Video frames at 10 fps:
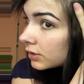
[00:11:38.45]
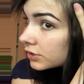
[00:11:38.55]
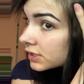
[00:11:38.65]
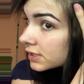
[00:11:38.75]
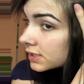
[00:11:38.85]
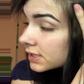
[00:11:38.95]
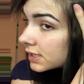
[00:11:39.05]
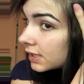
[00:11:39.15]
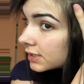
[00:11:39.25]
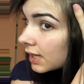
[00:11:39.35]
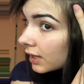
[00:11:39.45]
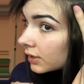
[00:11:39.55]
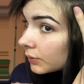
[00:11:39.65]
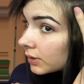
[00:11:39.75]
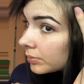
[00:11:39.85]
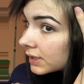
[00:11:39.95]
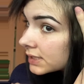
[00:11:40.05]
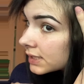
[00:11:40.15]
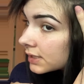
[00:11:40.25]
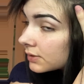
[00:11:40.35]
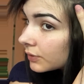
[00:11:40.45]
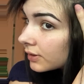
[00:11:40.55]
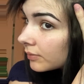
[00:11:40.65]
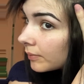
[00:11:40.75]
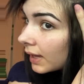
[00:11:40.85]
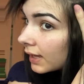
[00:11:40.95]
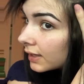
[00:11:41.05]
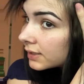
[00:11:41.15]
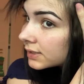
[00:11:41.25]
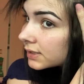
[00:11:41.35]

just to see exactly where to place it with my hand.